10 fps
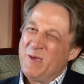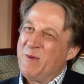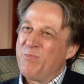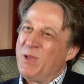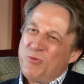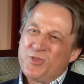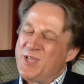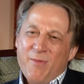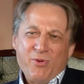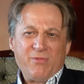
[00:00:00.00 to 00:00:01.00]
people would
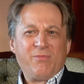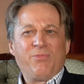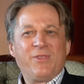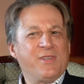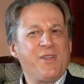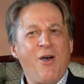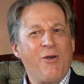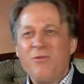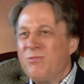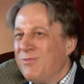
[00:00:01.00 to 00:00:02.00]
say, but there's no,